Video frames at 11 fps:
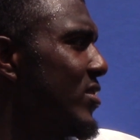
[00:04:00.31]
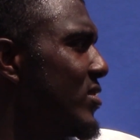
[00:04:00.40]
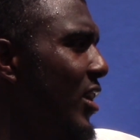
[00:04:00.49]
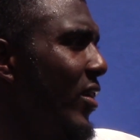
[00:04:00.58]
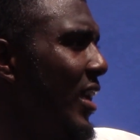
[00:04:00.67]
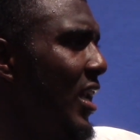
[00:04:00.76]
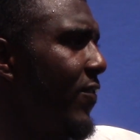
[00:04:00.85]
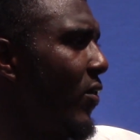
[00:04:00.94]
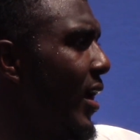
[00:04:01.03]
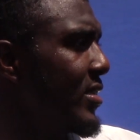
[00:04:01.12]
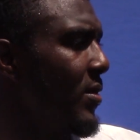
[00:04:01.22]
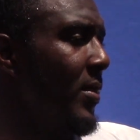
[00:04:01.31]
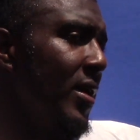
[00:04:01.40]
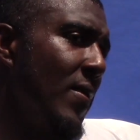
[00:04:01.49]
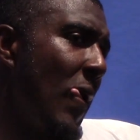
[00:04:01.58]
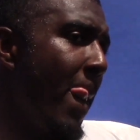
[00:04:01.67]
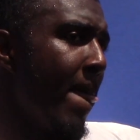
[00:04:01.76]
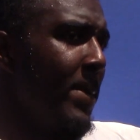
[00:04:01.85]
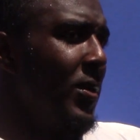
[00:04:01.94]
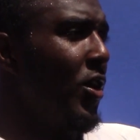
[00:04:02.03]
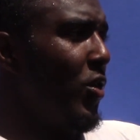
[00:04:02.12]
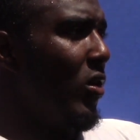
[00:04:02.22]
still didn't get enough rest. But
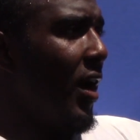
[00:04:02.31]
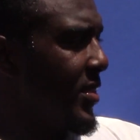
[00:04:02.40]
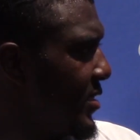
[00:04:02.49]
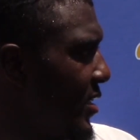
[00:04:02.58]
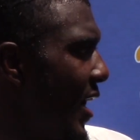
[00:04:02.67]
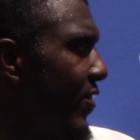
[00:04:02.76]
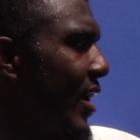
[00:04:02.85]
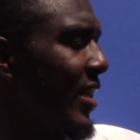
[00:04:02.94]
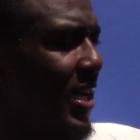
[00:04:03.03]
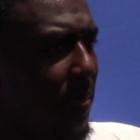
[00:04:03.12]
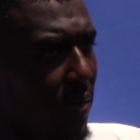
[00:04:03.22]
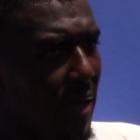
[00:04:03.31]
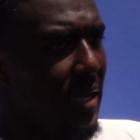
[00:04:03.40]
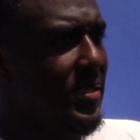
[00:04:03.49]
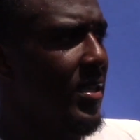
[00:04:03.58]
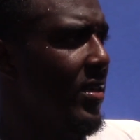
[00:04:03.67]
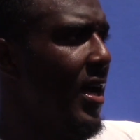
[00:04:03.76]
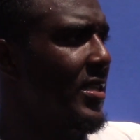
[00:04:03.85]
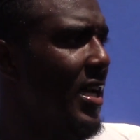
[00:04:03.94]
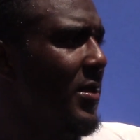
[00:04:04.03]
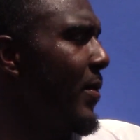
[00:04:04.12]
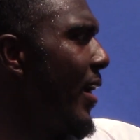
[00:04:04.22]
you know, through the off season, after I got time to rest and got
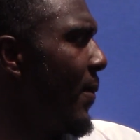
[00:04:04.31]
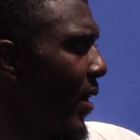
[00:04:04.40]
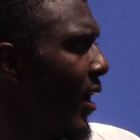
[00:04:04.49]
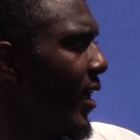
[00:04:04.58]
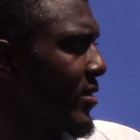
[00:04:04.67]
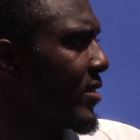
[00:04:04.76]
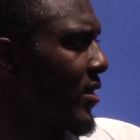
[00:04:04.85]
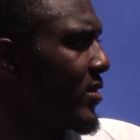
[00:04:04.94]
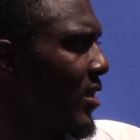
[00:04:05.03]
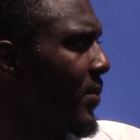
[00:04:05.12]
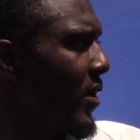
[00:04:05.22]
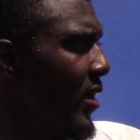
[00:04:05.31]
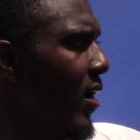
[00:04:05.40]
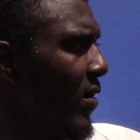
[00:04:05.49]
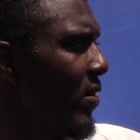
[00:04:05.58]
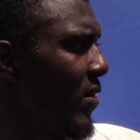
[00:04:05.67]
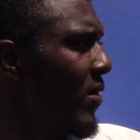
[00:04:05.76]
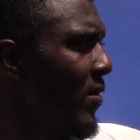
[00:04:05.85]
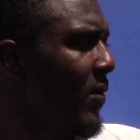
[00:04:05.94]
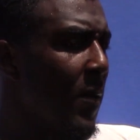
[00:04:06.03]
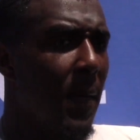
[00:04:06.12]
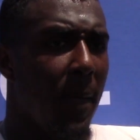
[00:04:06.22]
time to take my antibiotics, I'm good now.
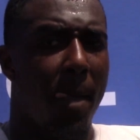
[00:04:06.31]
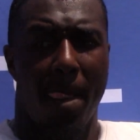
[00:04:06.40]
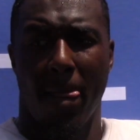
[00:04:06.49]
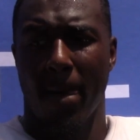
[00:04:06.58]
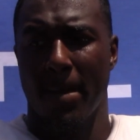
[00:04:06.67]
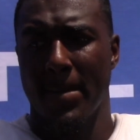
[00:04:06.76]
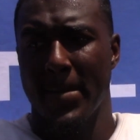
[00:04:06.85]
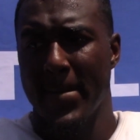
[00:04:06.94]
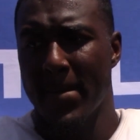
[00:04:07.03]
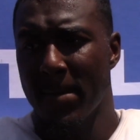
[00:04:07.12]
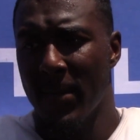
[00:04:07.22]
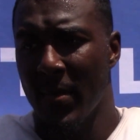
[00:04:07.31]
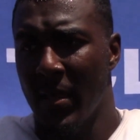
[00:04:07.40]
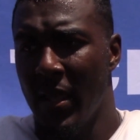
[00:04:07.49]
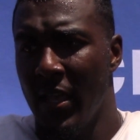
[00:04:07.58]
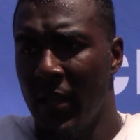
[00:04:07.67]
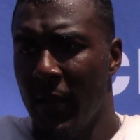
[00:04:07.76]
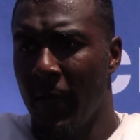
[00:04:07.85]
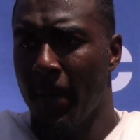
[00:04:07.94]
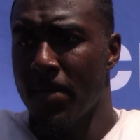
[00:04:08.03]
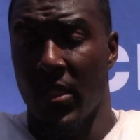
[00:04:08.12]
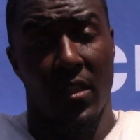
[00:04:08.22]
Had you had that problem before? Like, did you
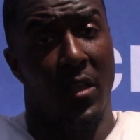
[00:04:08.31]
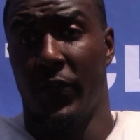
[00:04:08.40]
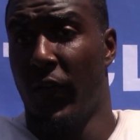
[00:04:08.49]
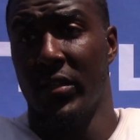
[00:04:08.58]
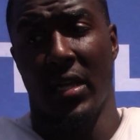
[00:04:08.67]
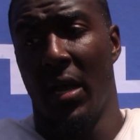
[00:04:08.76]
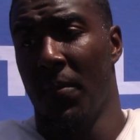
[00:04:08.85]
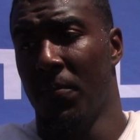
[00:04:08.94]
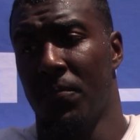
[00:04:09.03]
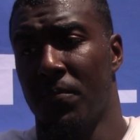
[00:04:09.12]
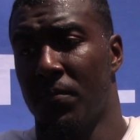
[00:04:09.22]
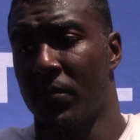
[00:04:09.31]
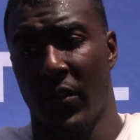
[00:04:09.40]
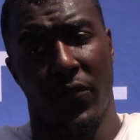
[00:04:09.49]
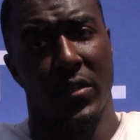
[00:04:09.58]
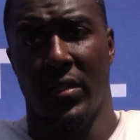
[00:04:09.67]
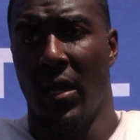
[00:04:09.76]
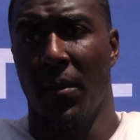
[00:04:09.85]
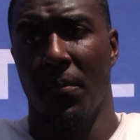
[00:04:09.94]
first time. okay. First time.